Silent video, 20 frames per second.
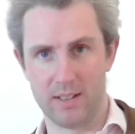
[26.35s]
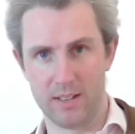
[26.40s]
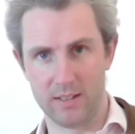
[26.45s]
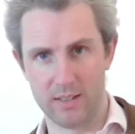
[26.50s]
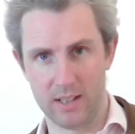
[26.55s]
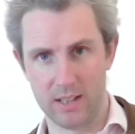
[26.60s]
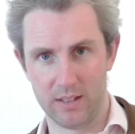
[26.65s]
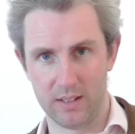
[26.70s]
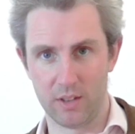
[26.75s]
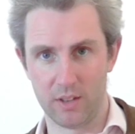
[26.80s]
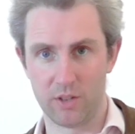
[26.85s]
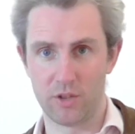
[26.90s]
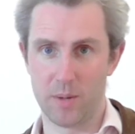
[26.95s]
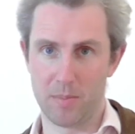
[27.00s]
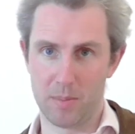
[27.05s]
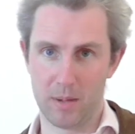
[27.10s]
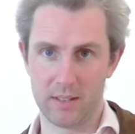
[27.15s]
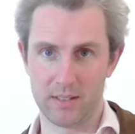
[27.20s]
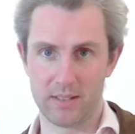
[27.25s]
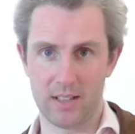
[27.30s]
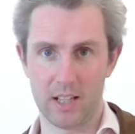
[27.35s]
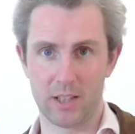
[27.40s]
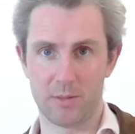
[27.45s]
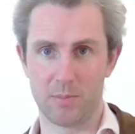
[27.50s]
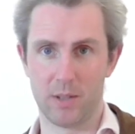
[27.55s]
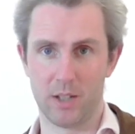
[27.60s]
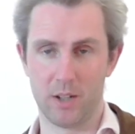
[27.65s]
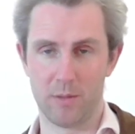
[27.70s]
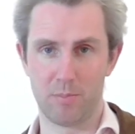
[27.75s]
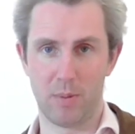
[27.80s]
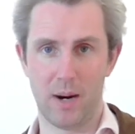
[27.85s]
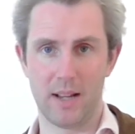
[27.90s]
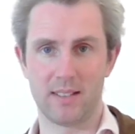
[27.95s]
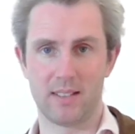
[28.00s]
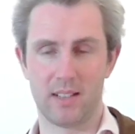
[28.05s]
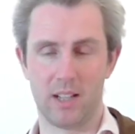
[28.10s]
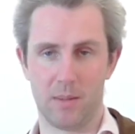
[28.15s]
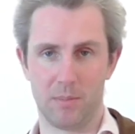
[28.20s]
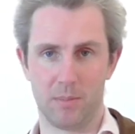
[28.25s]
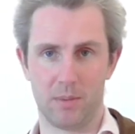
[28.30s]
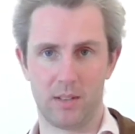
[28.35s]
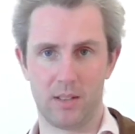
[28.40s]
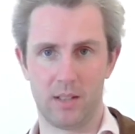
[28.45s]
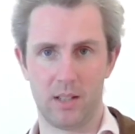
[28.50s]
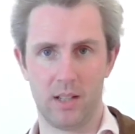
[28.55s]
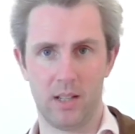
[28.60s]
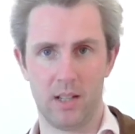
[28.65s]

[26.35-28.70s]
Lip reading: disease and triple assessment of breast lumps.